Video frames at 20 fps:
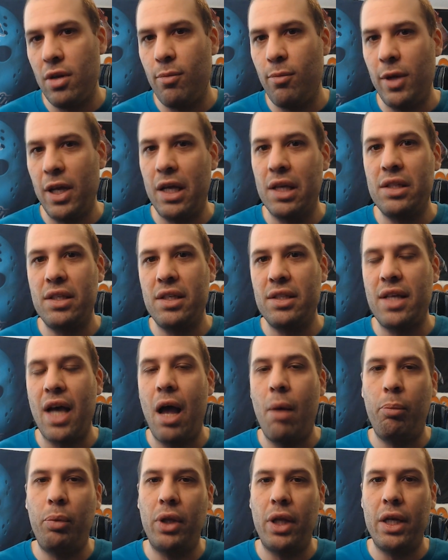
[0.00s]
because he's
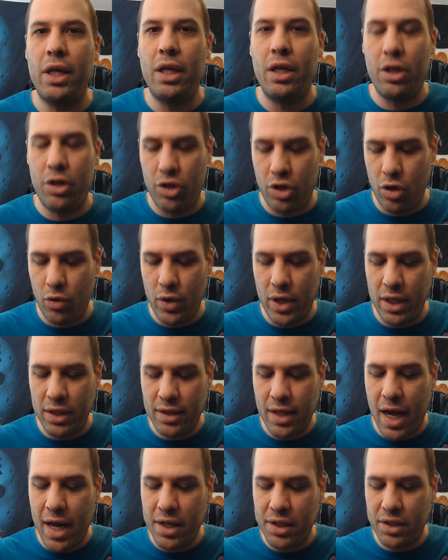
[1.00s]
got plenty to do and
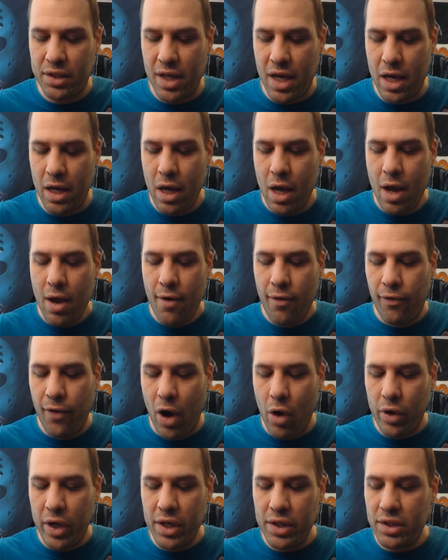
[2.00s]
he's got to stay
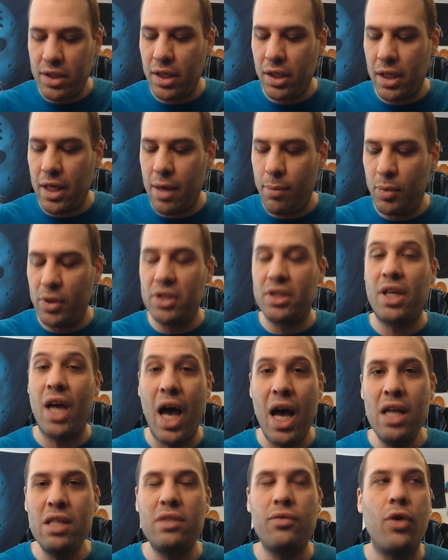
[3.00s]
focused and keep his
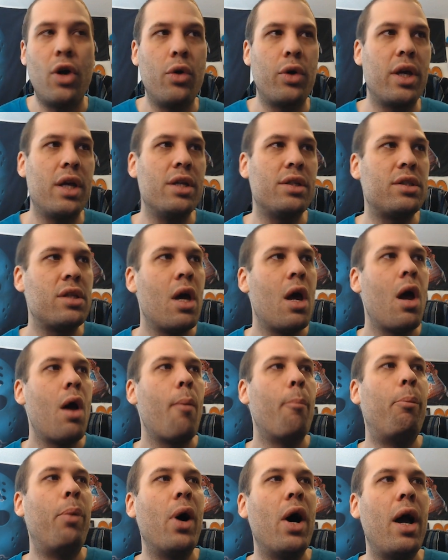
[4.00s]
guys focused.
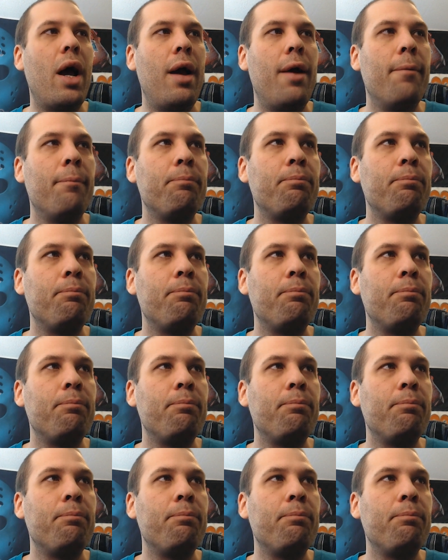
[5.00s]
But